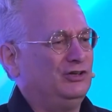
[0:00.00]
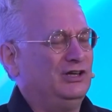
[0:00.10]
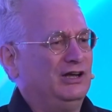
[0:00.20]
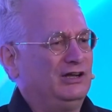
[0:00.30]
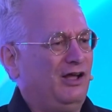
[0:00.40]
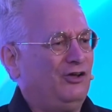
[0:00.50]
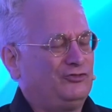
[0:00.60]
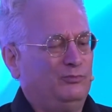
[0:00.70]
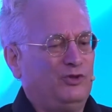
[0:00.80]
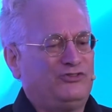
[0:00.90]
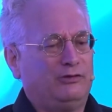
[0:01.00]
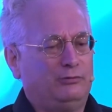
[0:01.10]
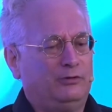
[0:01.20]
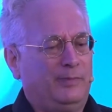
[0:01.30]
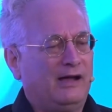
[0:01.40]
in the classroom. What's that
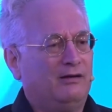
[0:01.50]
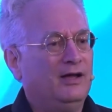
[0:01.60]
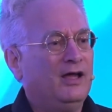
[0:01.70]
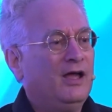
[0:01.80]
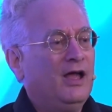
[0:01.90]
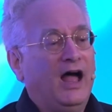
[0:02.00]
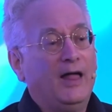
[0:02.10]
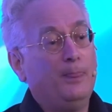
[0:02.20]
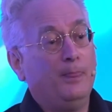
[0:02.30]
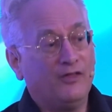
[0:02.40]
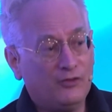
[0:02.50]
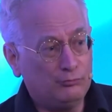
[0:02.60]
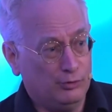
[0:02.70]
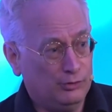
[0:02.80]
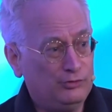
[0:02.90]
all about? Another
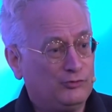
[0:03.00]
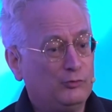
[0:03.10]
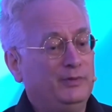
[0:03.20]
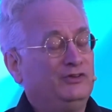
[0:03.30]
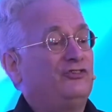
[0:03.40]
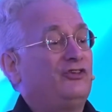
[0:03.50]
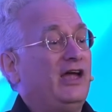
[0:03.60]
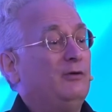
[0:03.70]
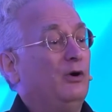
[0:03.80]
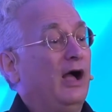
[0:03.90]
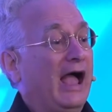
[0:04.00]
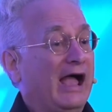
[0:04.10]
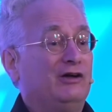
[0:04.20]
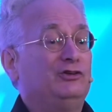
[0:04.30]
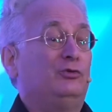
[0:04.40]
route would be to say, well,
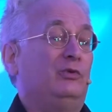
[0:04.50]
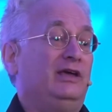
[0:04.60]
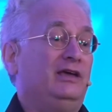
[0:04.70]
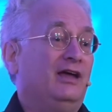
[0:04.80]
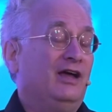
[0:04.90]
how do we